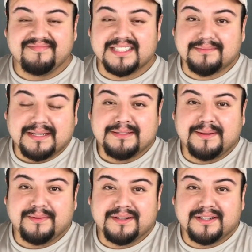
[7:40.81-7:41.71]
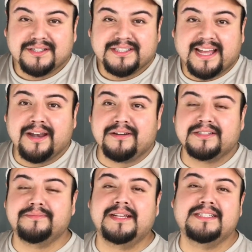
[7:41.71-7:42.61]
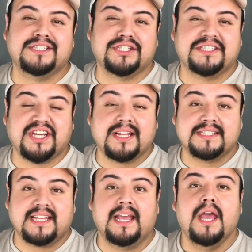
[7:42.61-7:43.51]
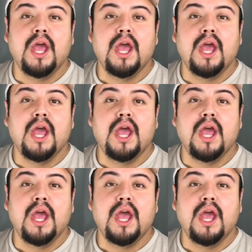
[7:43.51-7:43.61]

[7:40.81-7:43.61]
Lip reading: Sometimes people don't understand, or sometimes it's just jealousy.